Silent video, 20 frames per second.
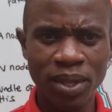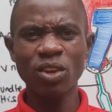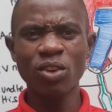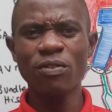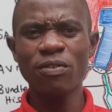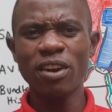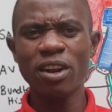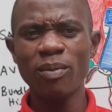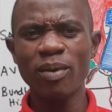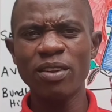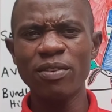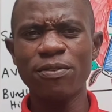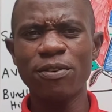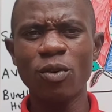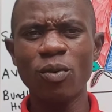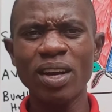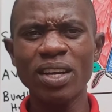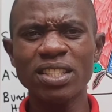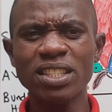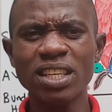Thank you very much
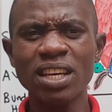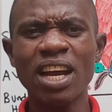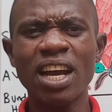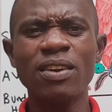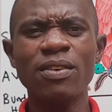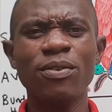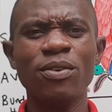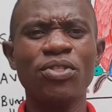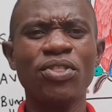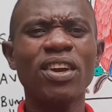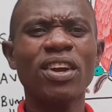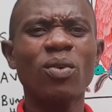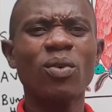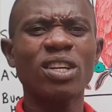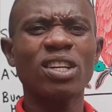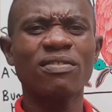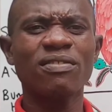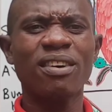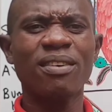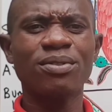for watching, and if you think
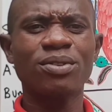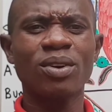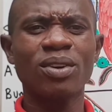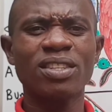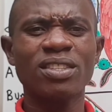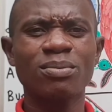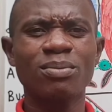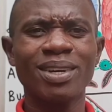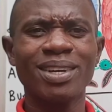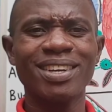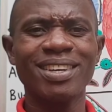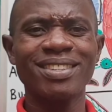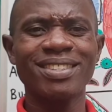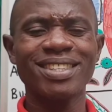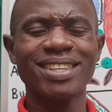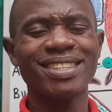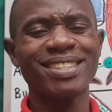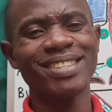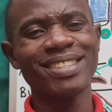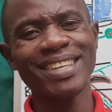whatever I've talked is making
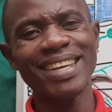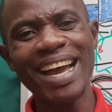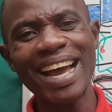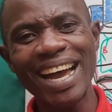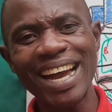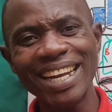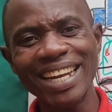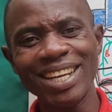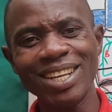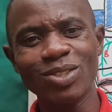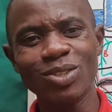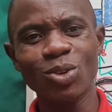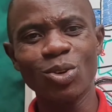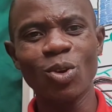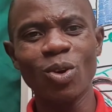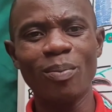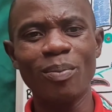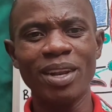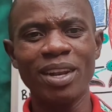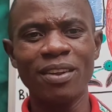sense, is adding to
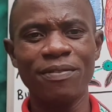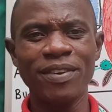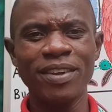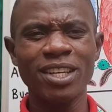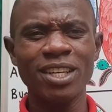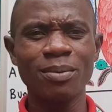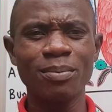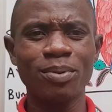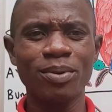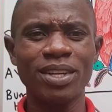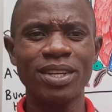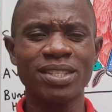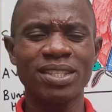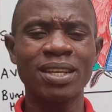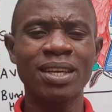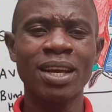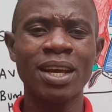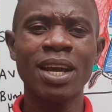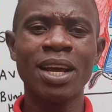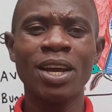you or benefiting, please,
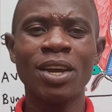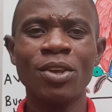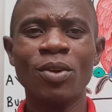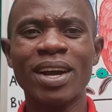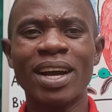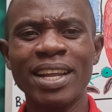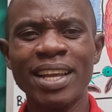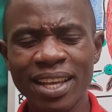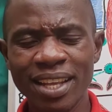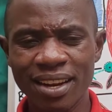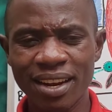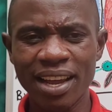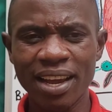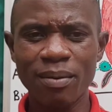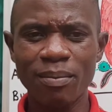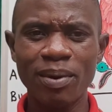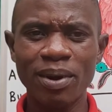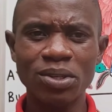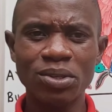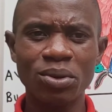you can hit the like
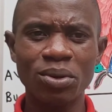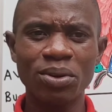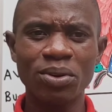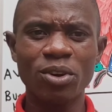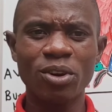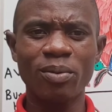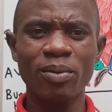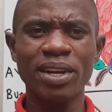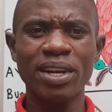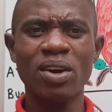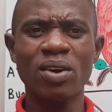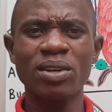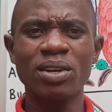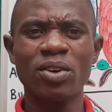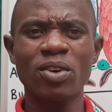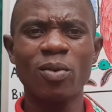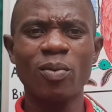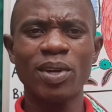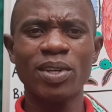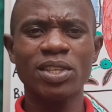button, comment down in the
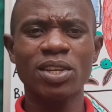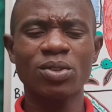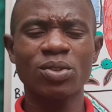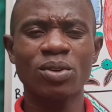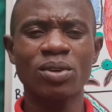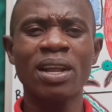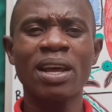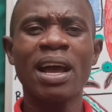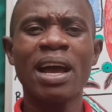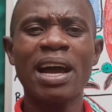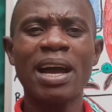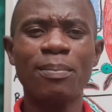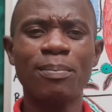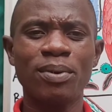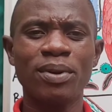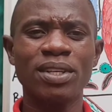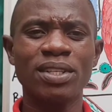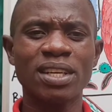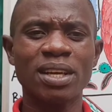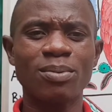comment section, and
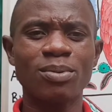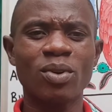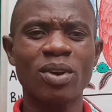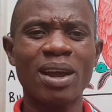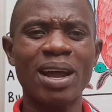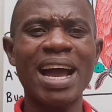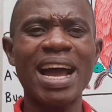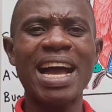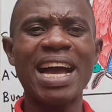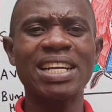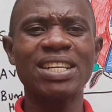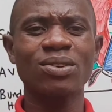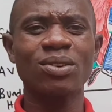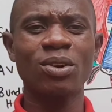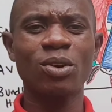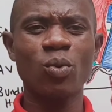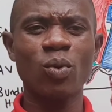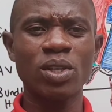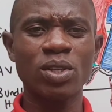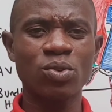please subscribe. As
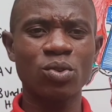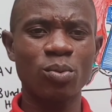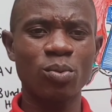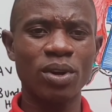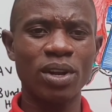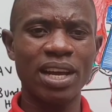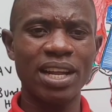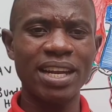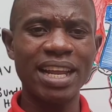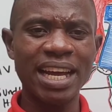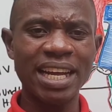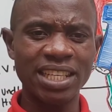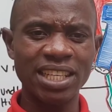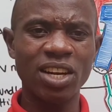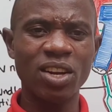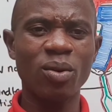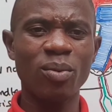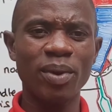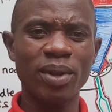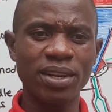always, Tumnad,
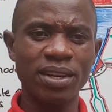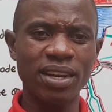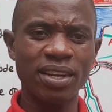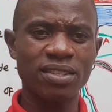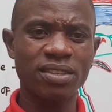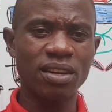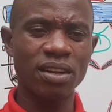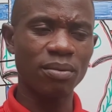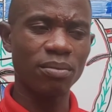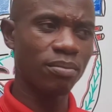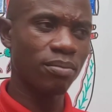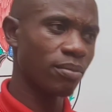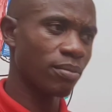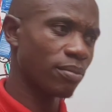until we meet next time.